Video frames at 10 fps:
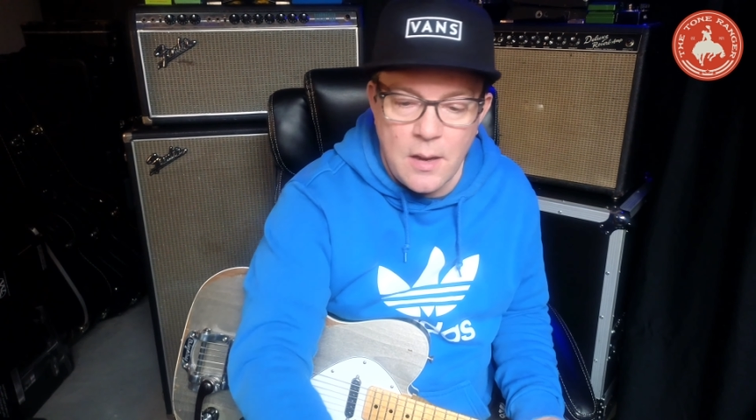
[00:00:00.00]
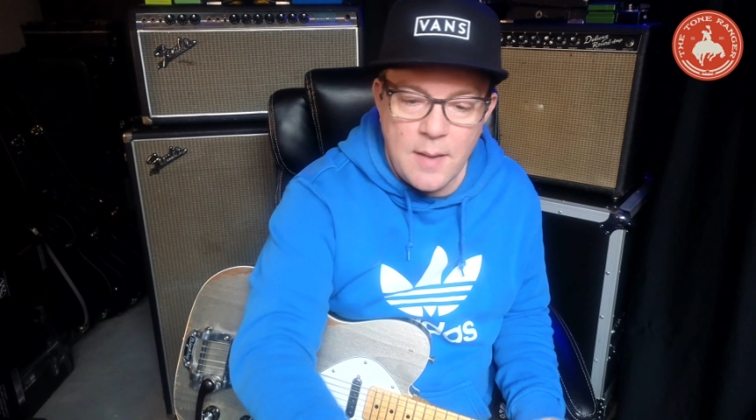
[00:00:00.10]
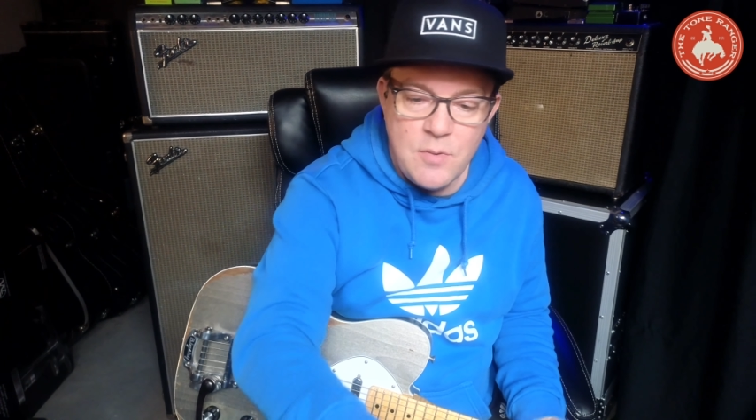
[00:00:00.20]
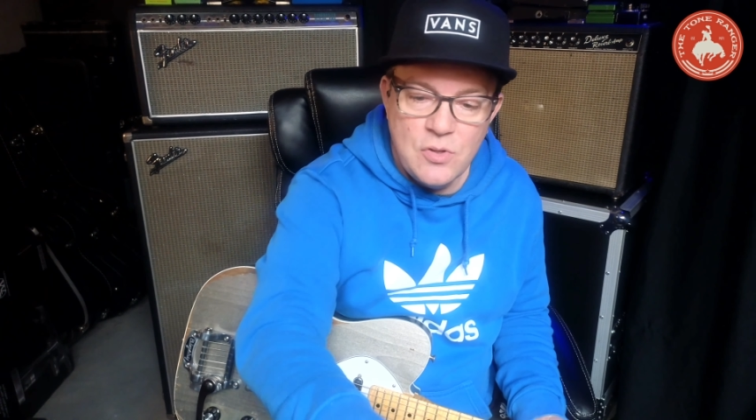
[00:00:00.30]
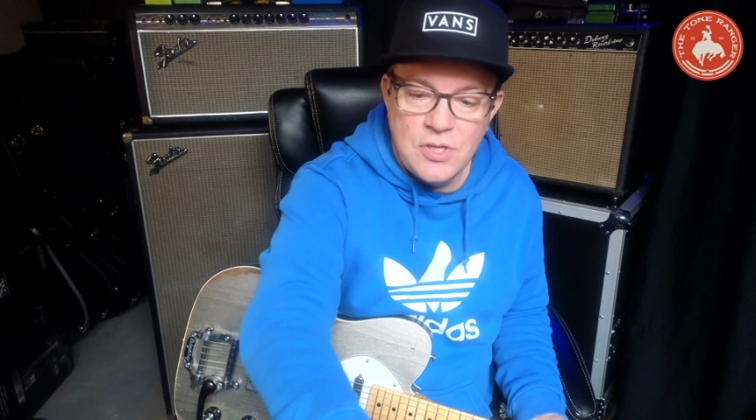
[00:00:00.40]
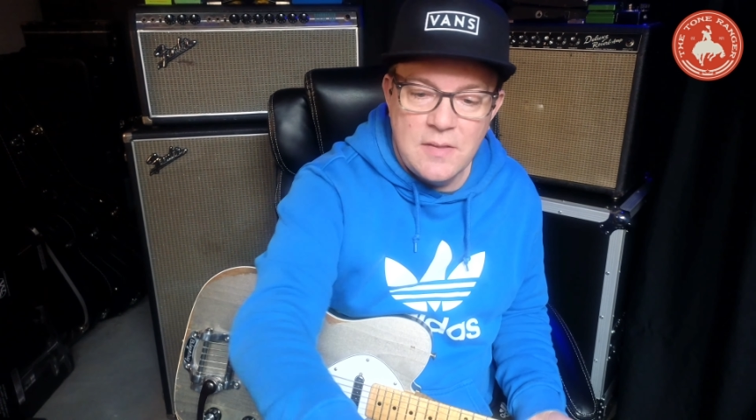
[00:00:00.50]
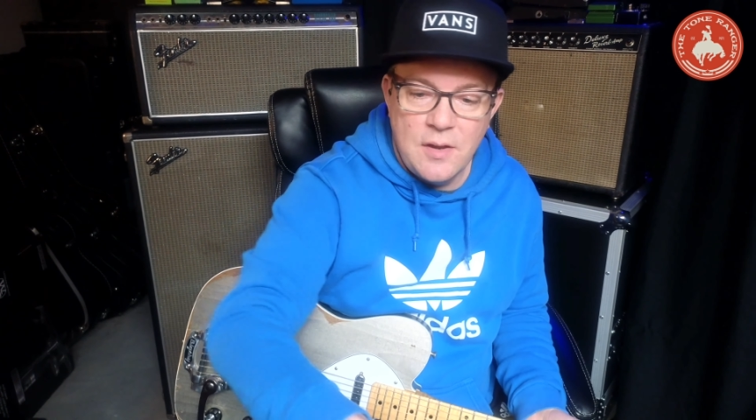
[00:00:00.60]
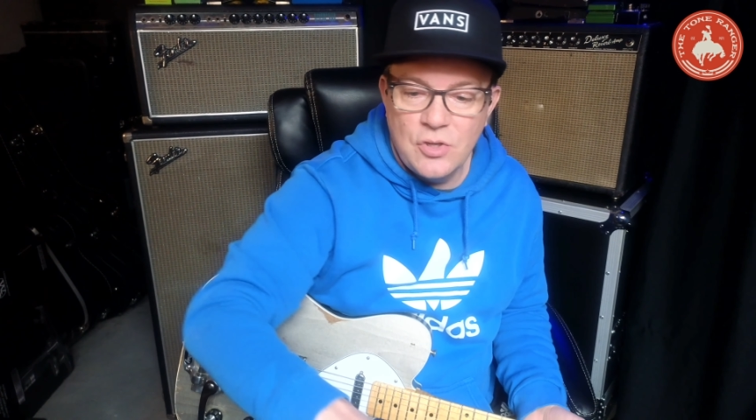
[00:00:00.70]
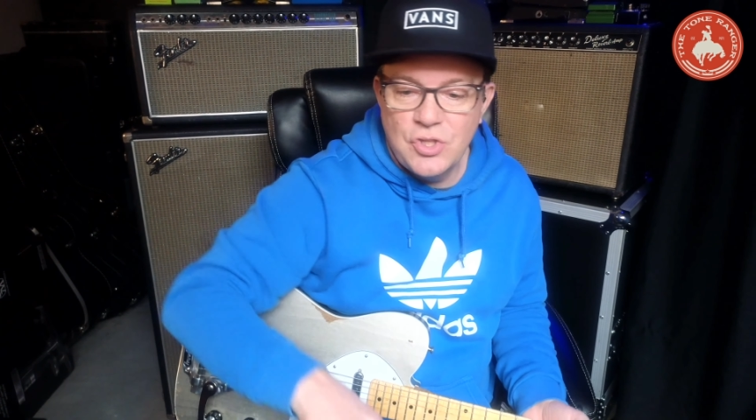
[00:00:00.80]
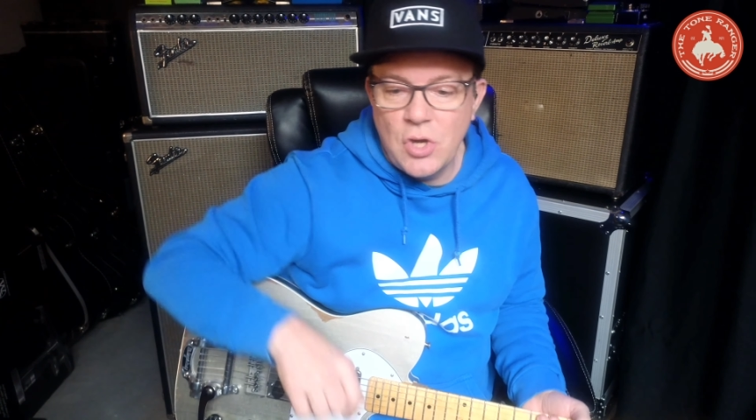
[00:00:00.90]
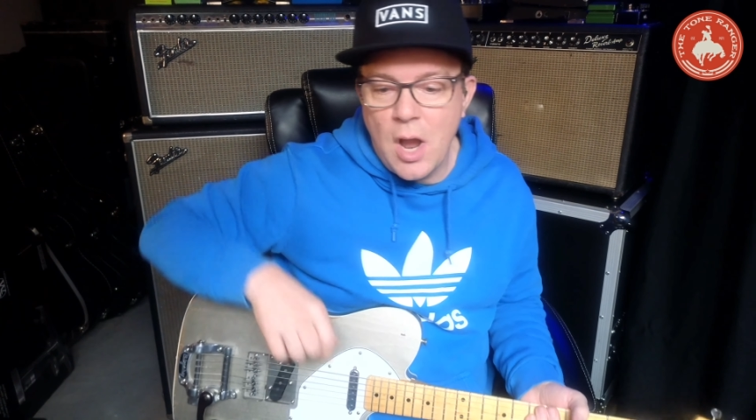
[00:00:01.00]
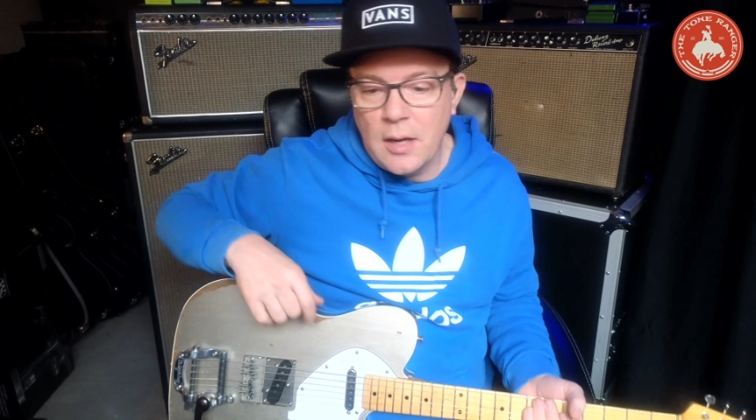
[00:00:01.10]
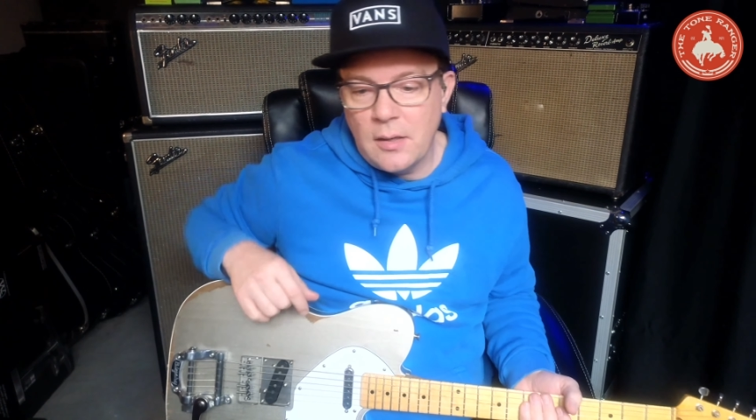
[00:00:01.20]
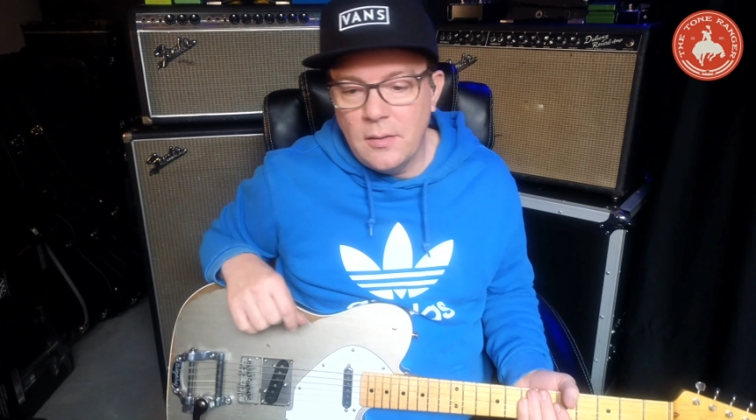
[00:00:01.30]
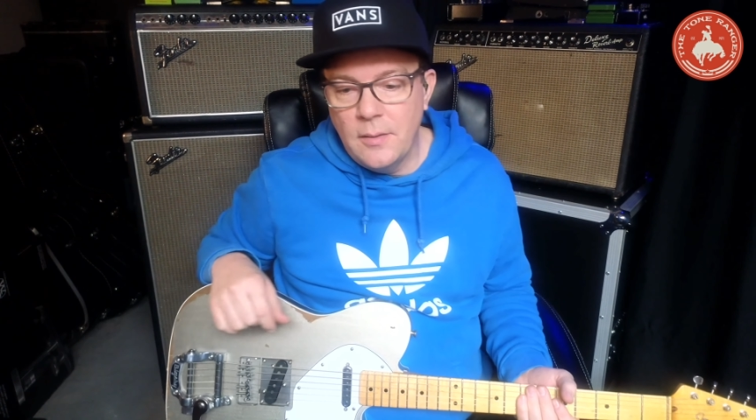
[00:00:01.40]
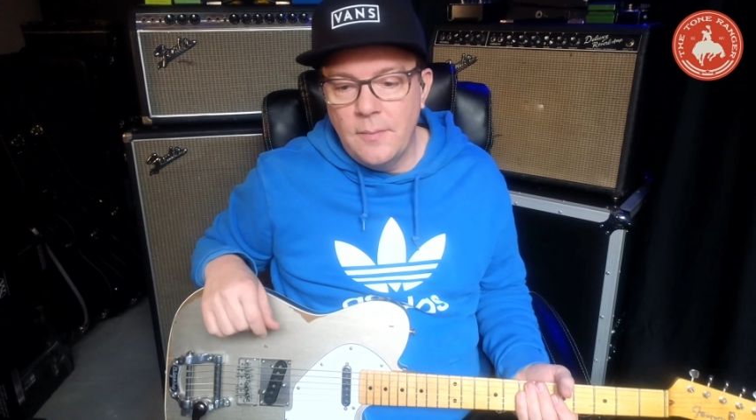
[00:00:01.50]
I'm using their stock